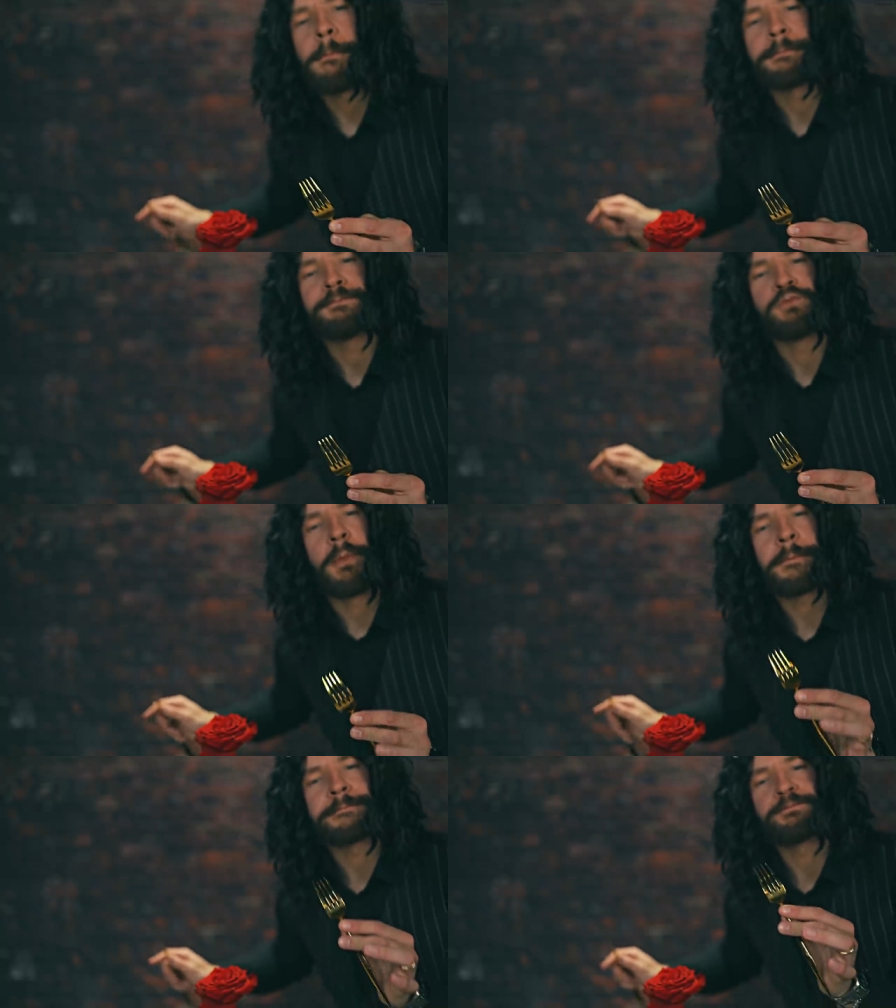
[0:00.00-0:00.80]
Mm.
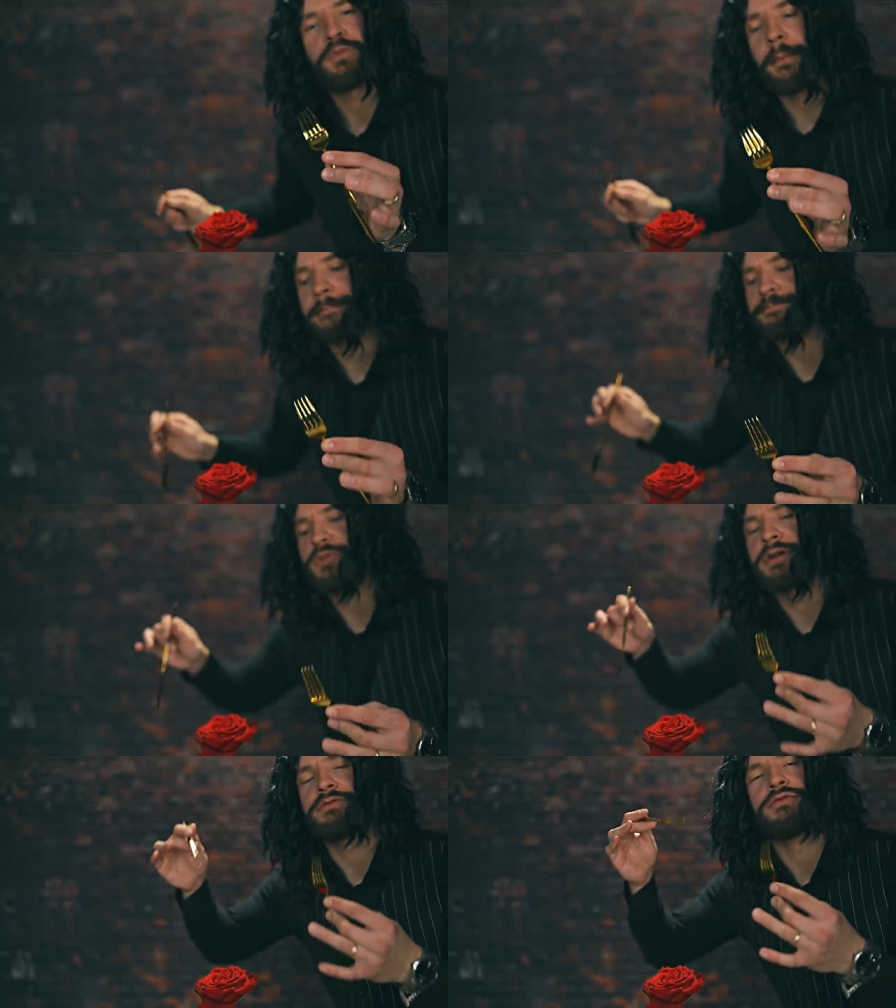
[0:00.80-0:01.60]

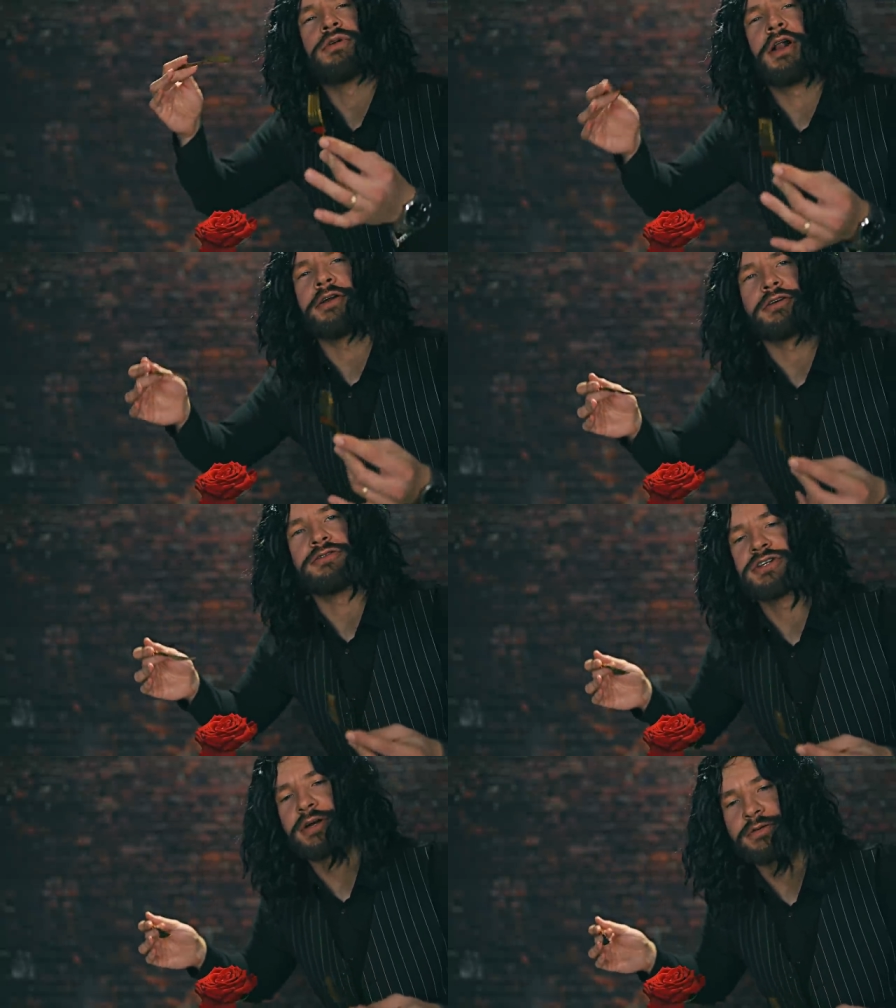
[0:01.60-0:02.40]
That really
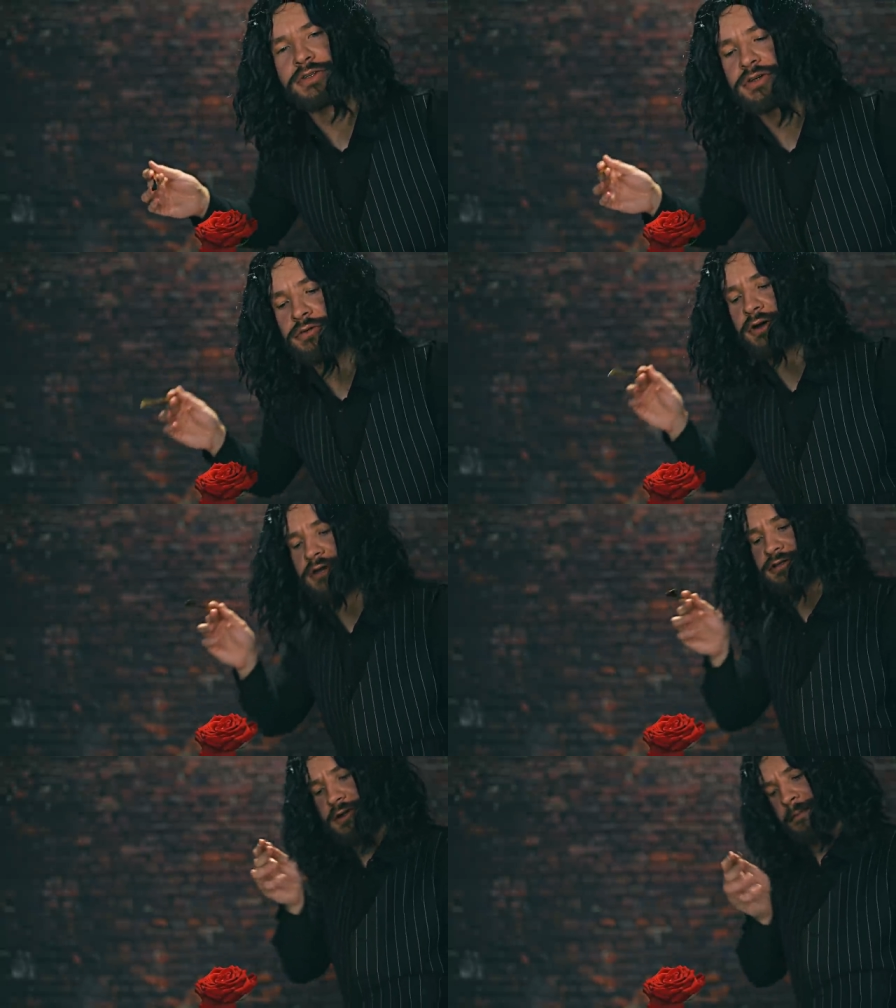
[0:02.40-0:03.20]
goes down so
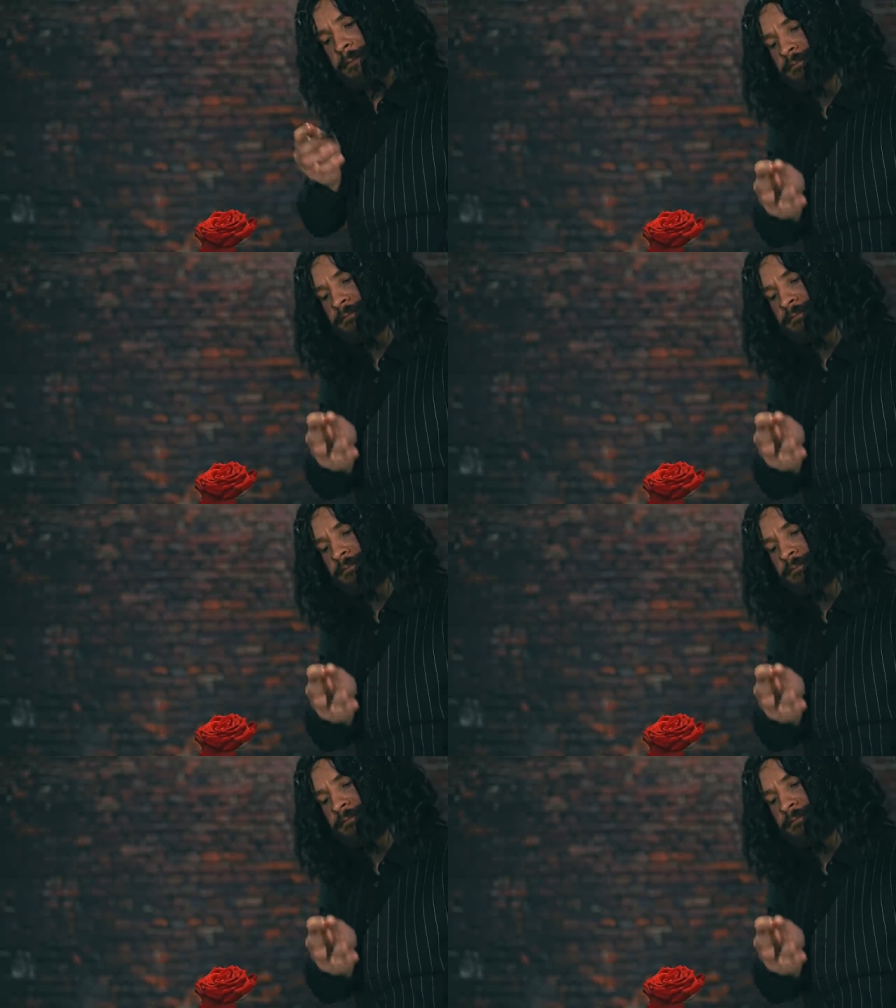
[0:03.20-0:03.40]
nicely.